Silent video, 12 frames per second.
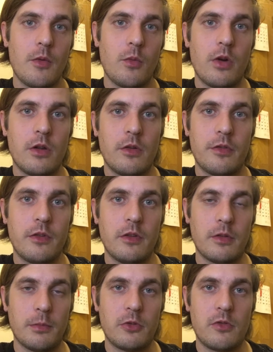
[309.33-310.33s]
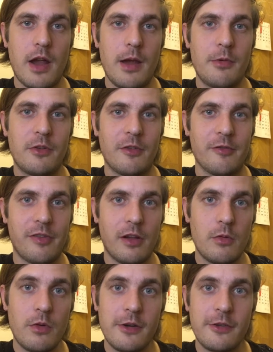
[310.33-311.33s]
one of the subscribers and
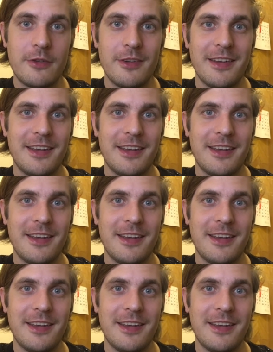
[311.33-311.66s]
followers.